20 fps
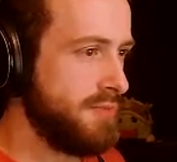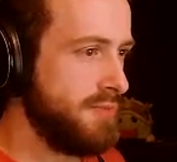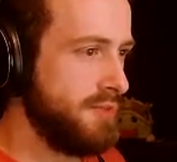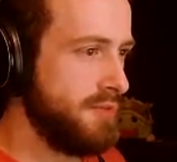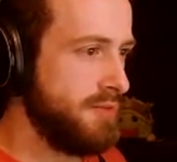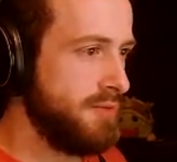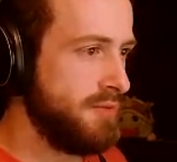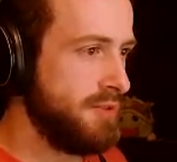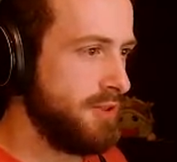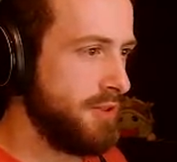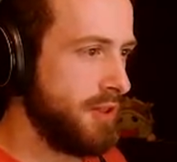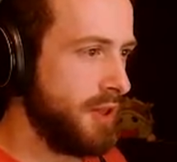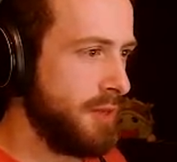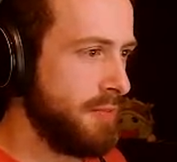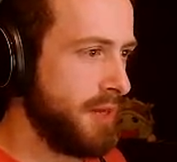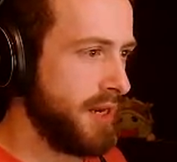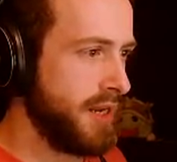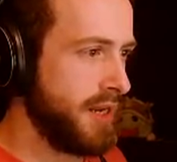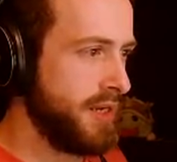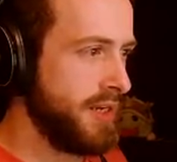You still there,
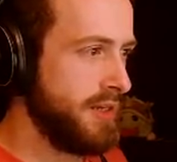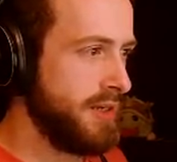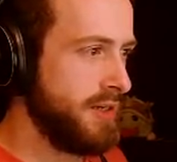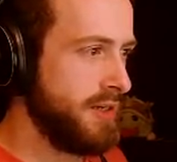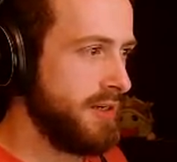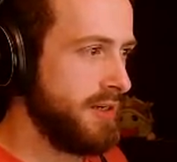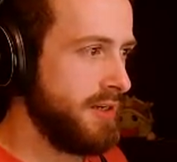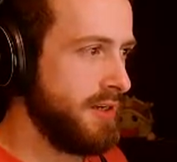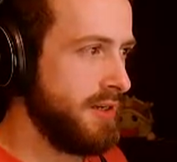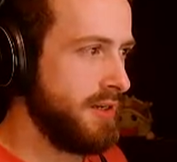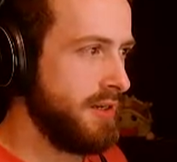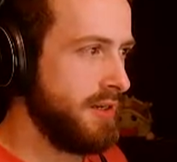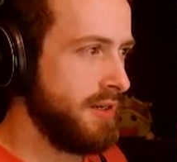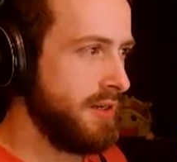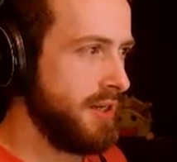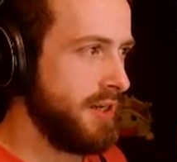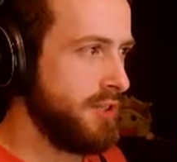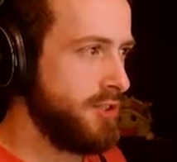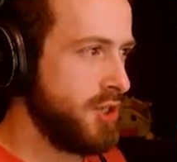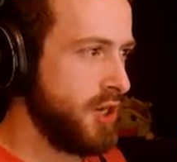buddy?
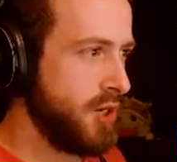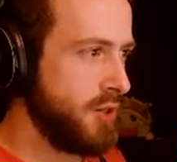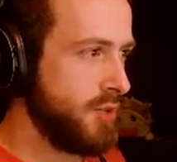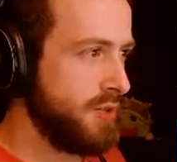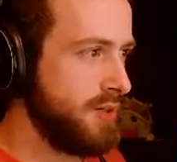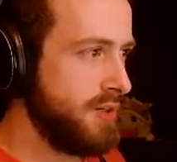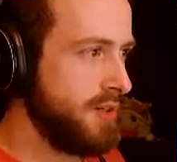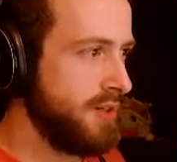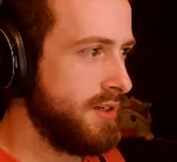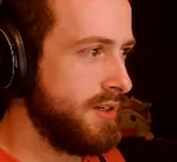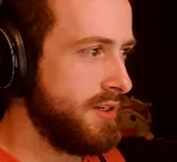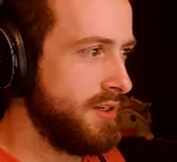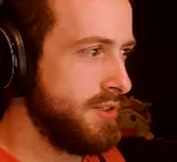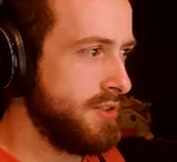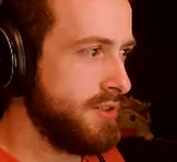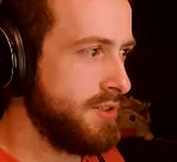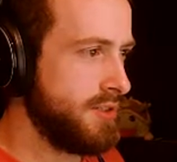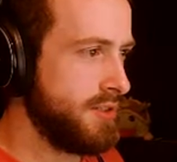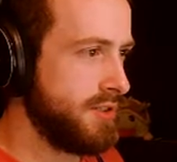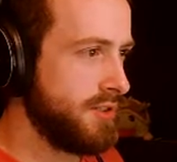Hey, Joe. You
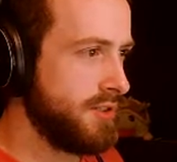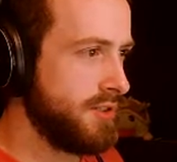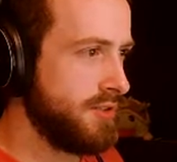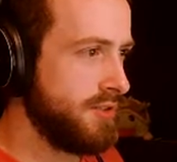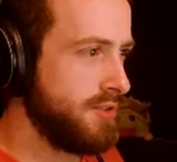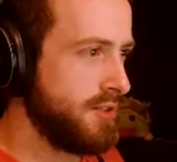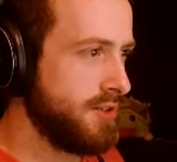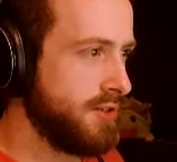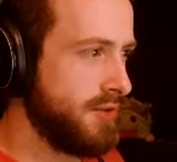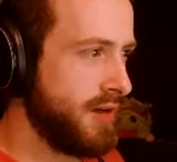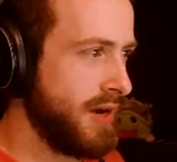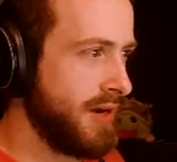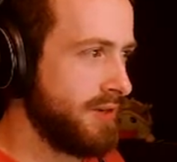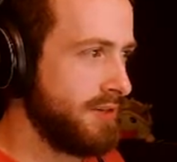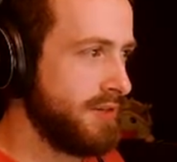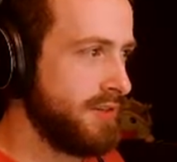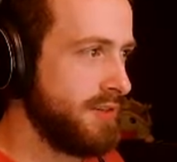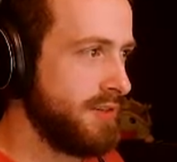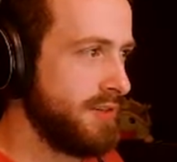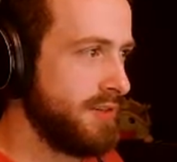still you still around?
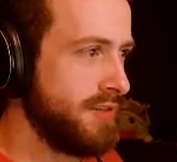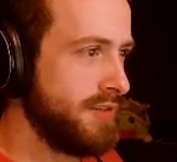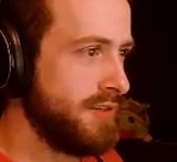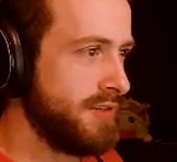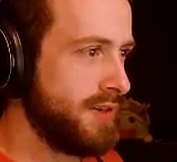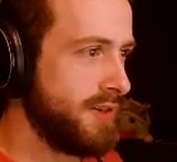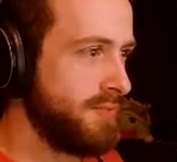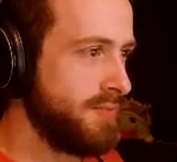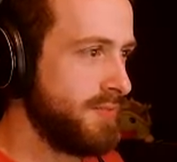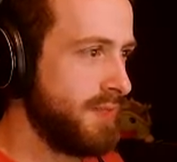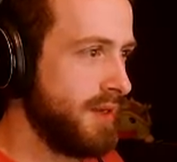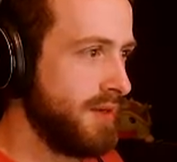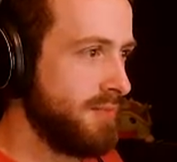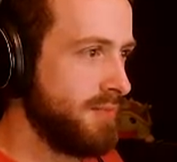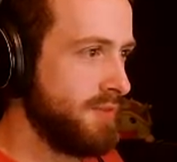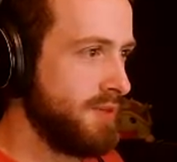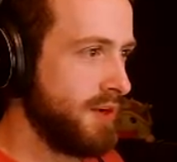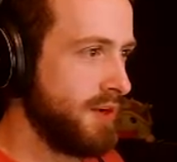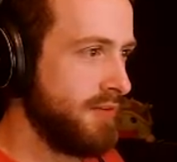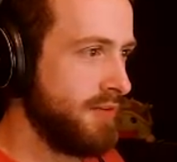I'm uh,
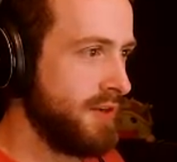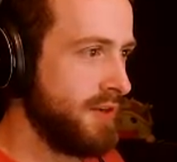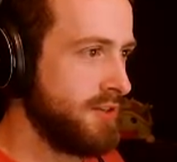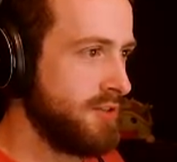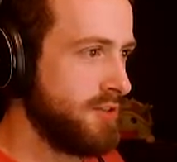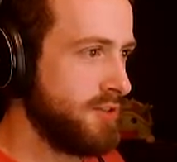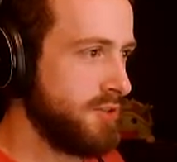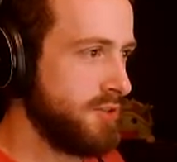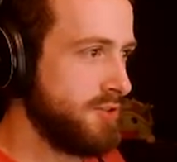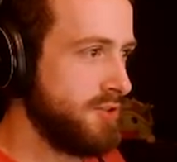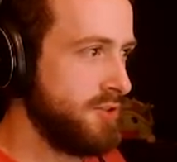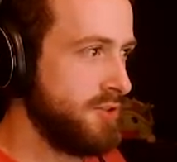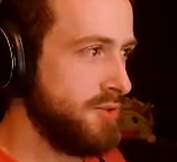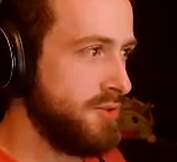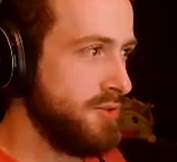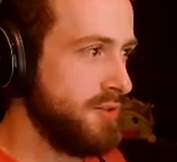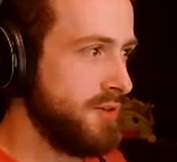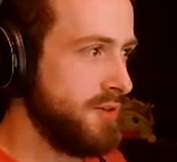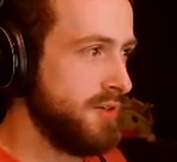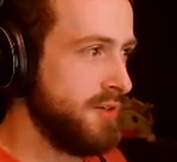sorry if I insulted you.
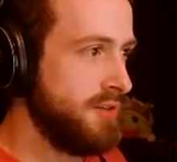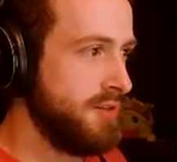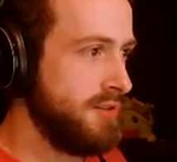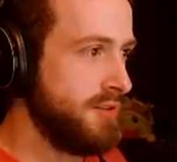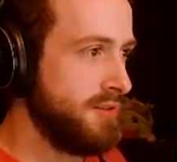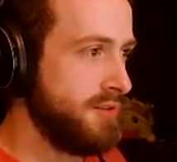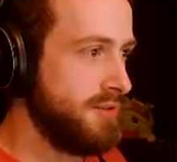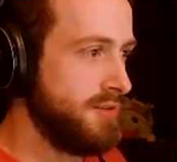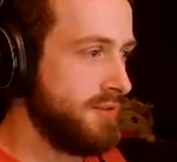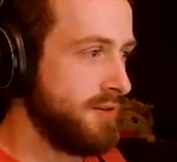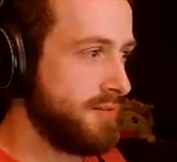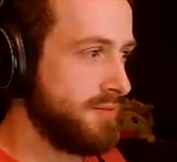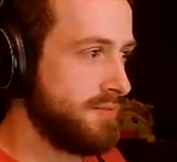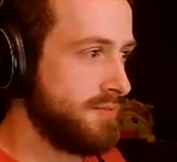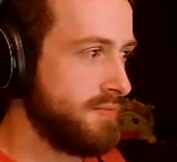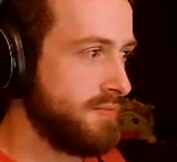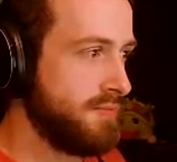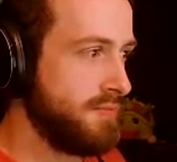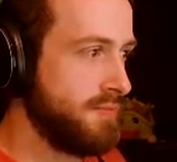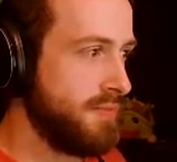Are,
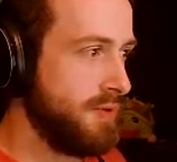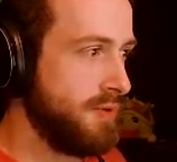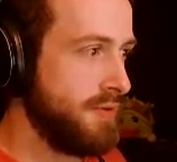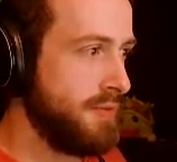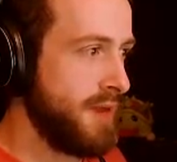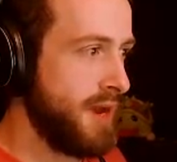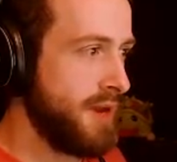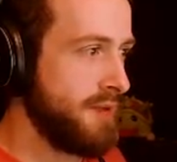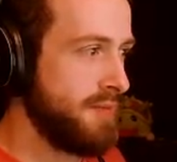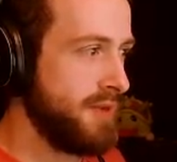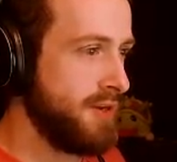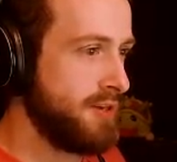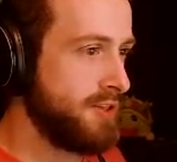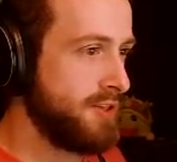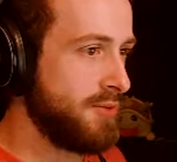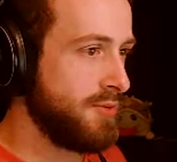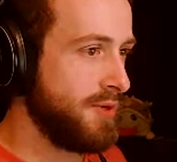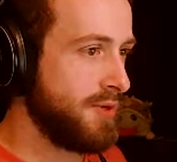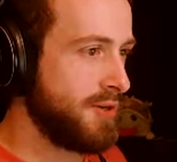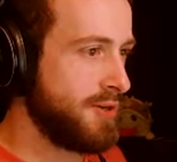are you mad at me because
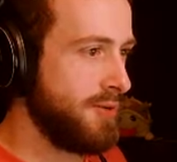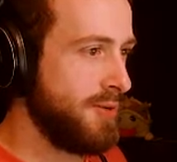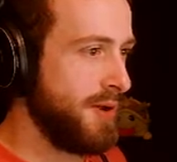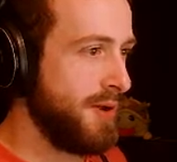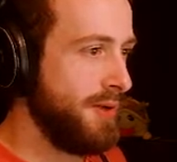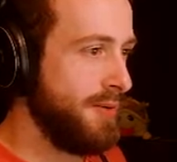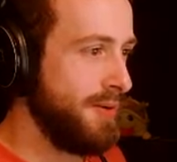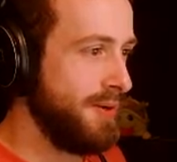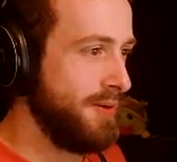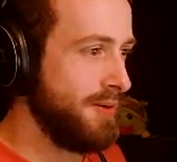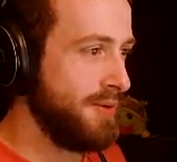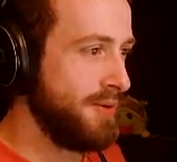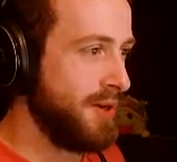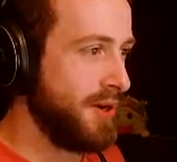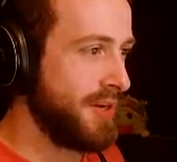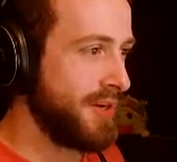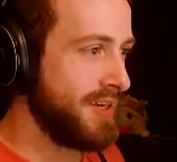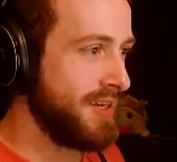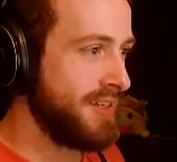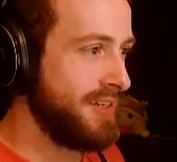I walked away when you were
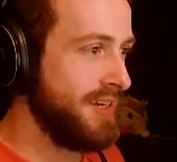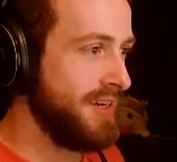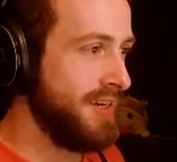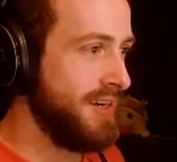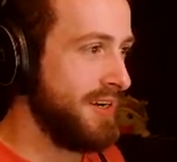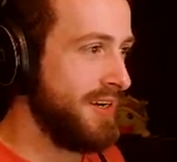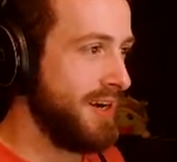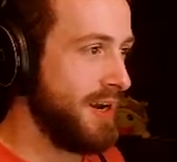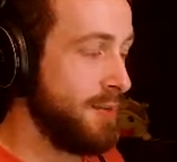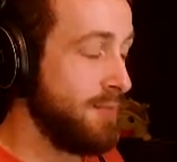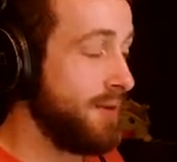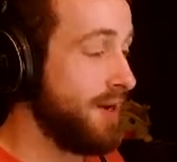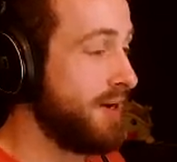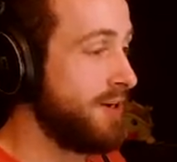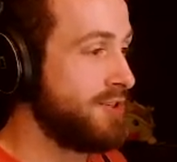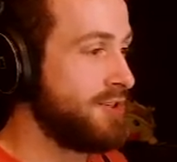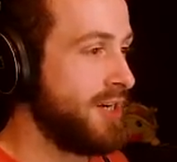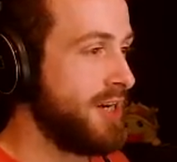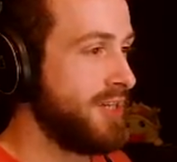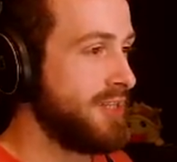talking? I
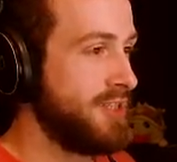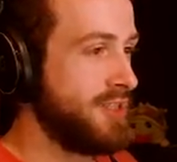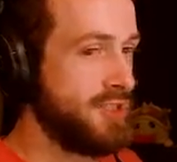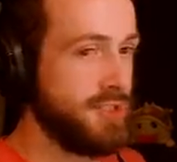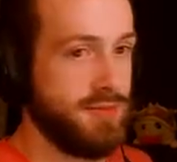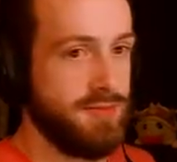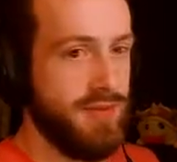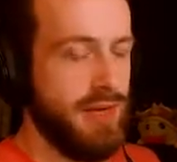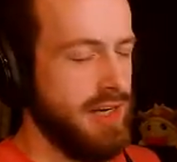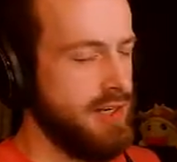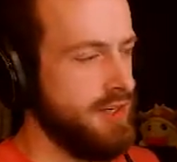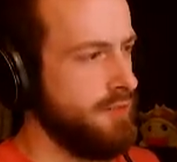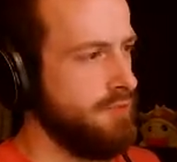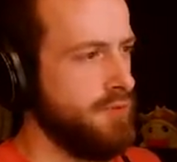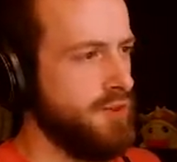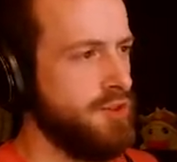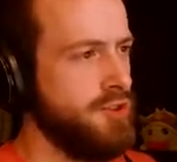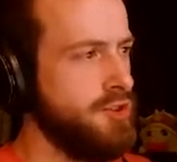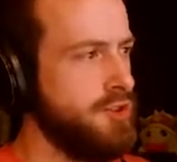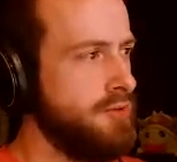apologize. I just I got
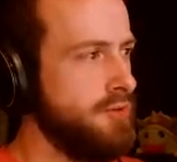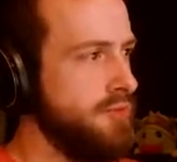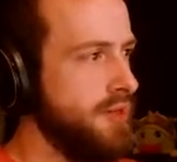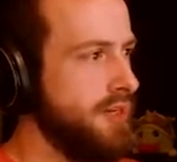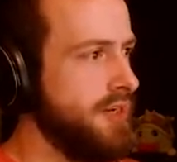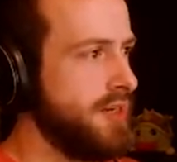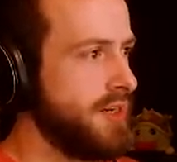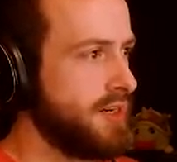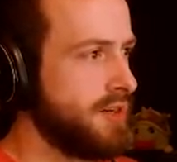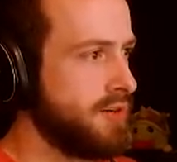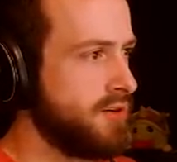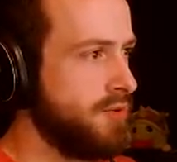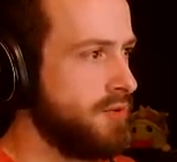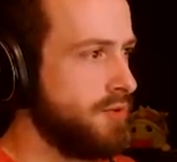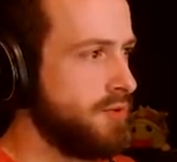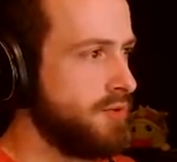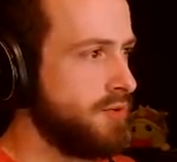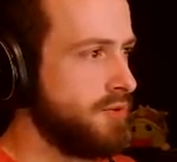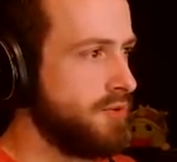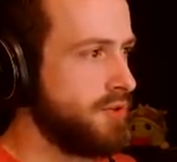places to be. I got
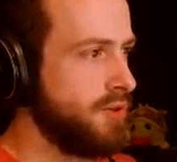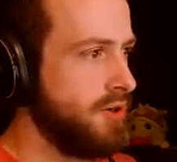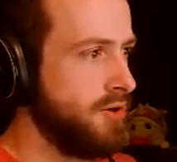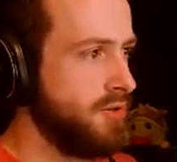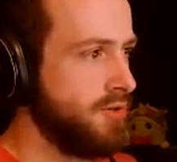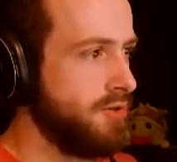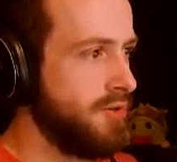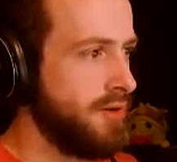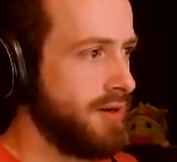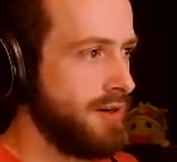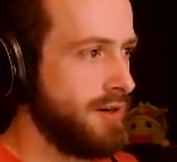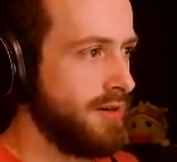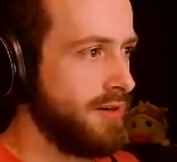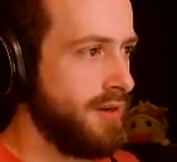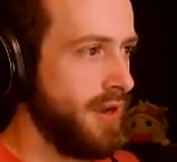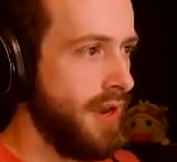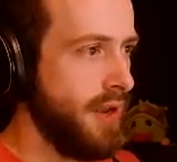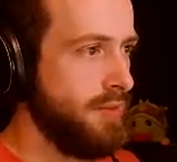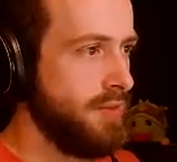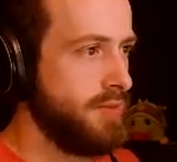corridors to go through. I got
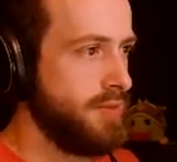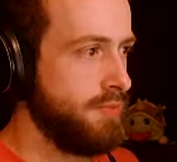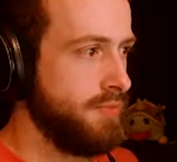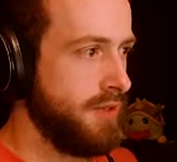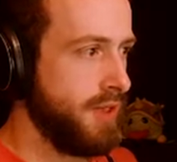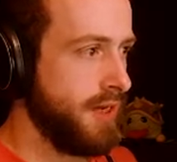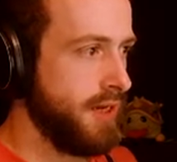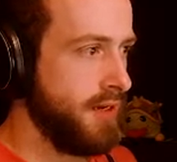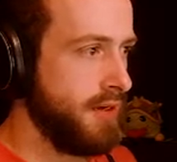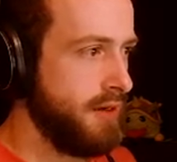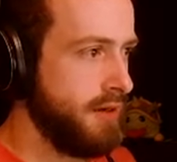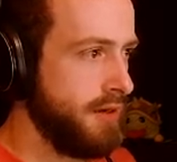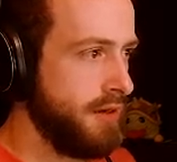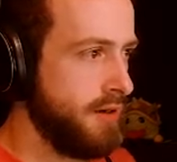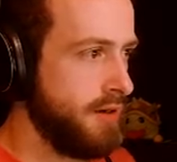games to play.